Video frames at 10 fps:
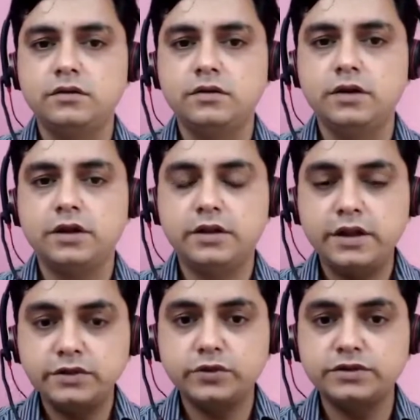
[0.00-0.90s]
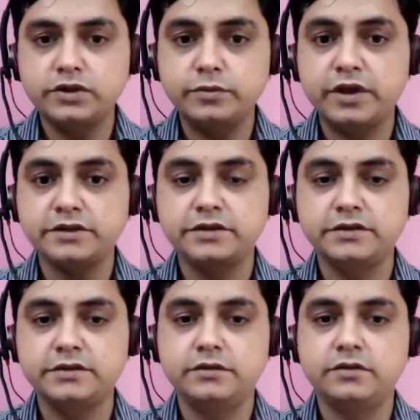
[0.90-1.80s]
And the next question you may ask is,
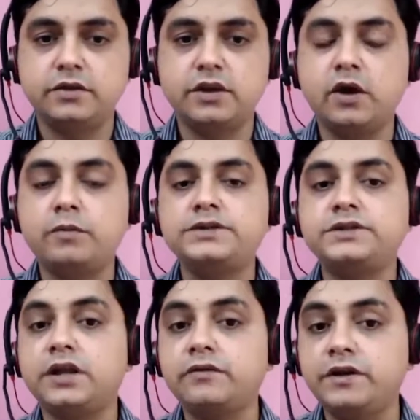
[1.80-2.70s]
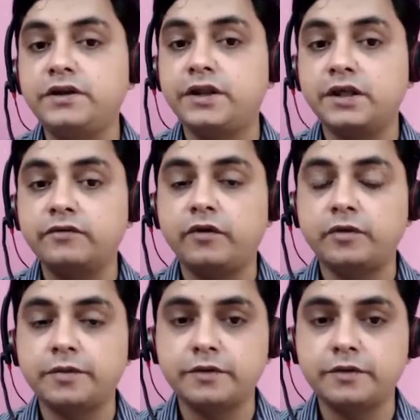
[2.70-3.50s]
okay, how much time will it take for me,